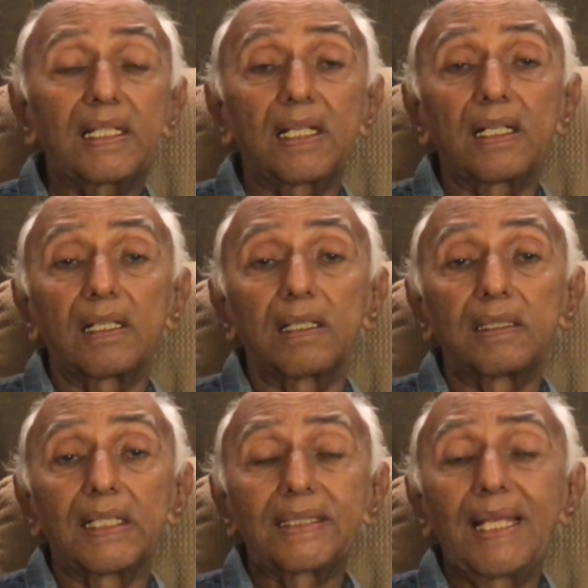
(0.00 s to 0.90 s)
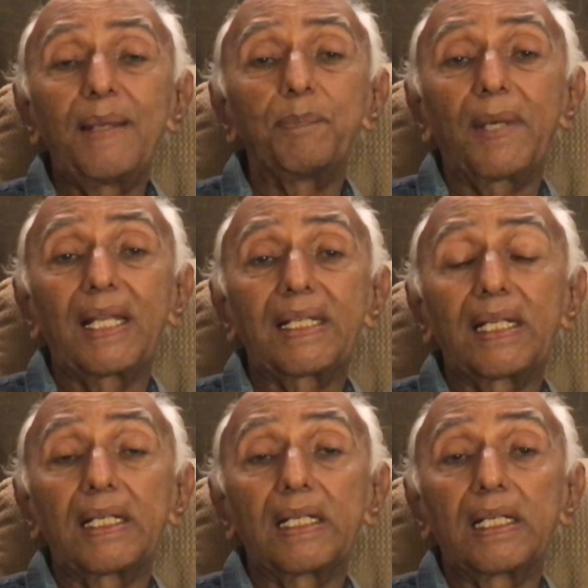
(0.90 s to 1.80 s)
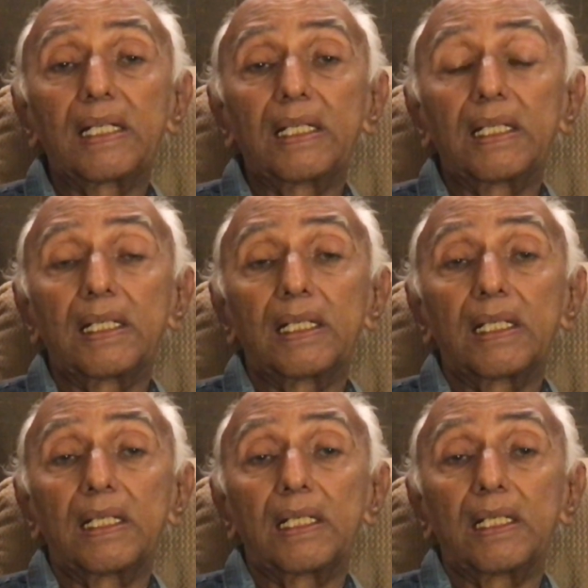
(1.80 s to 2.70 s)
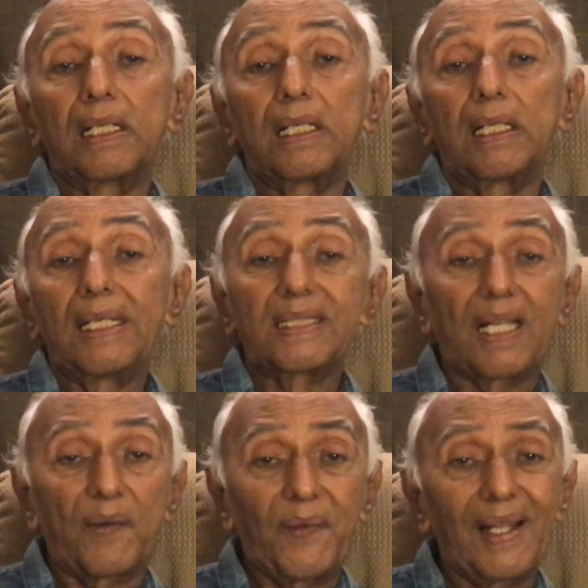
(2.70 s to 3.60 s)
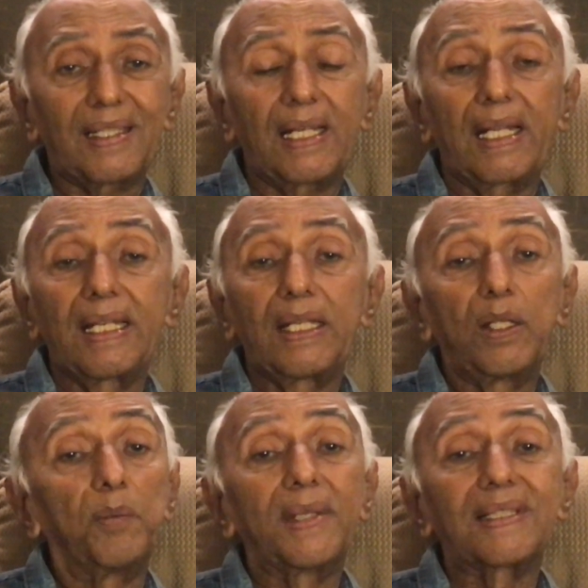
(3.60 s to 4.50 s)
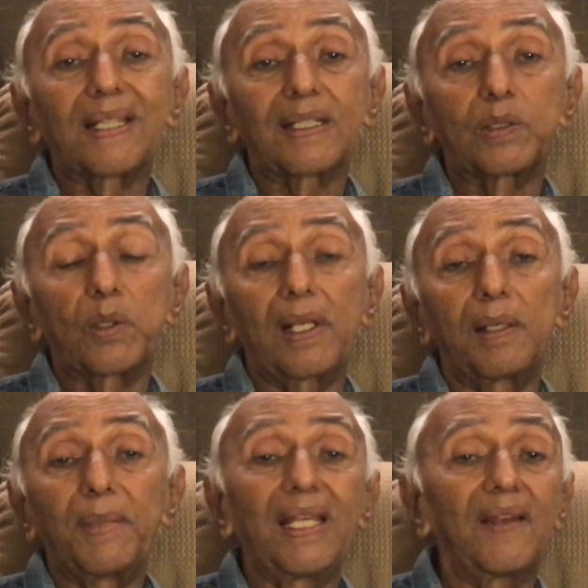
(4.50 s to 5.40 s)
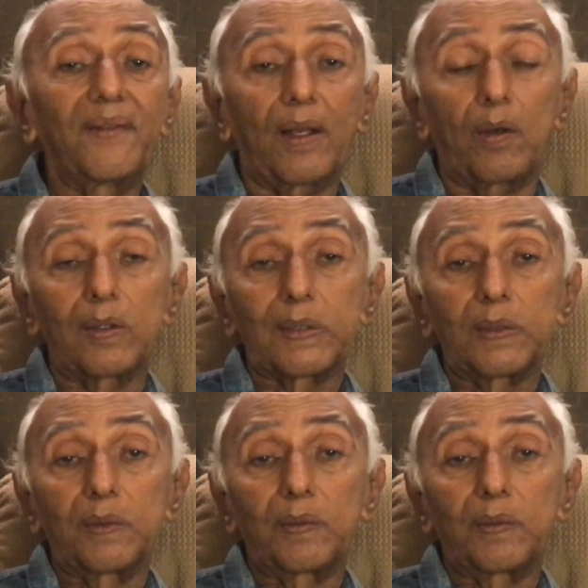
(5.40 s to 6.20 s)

the same pattern is reflected in human sexual behavior also.